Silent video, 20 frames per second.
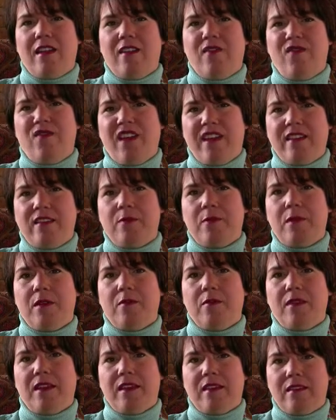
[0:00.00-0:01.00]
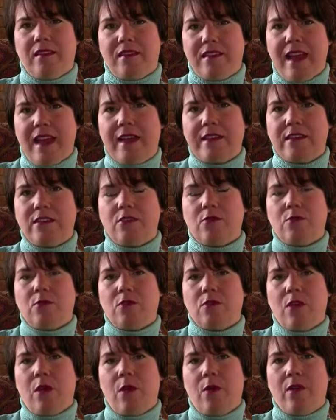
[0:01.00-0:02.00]
investment because the taxes
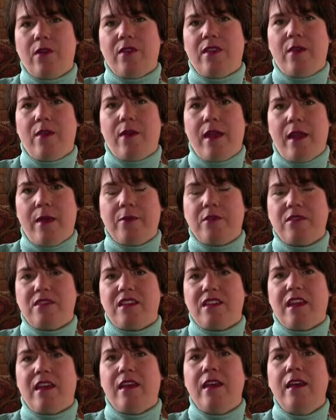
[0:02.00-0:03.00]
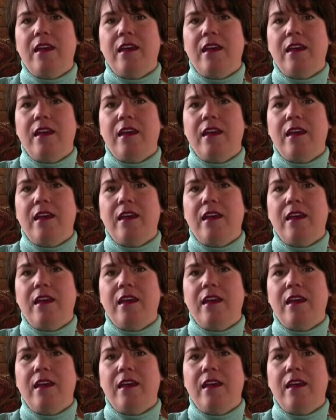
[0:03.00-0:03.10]
were lower and they were able to